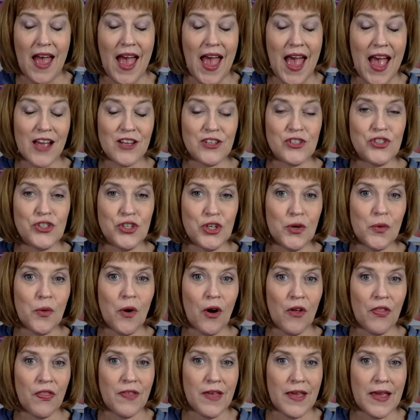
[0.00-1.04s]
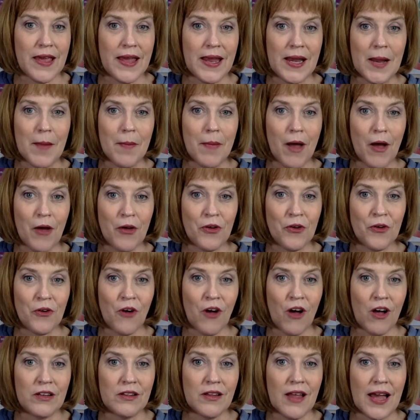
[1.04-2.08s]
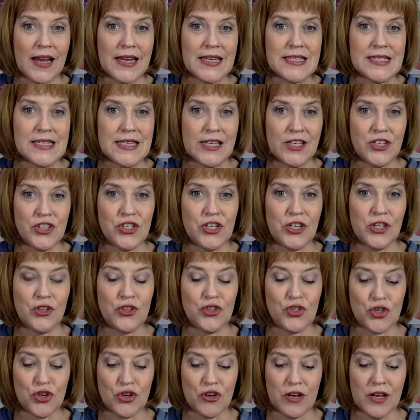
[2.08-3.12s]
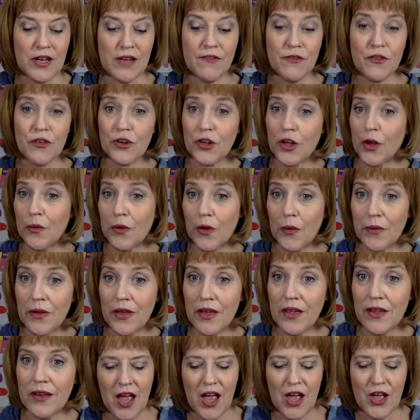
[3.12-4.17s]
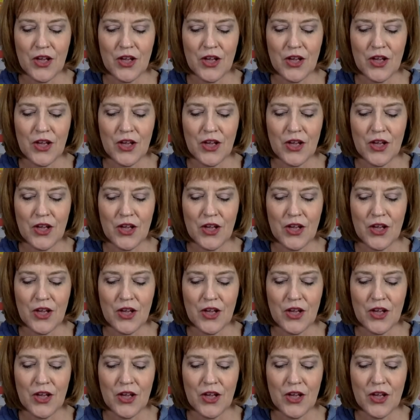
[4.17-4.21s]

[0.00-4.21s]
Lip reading: as you are thinking about your online teaching journey for GOGOKID.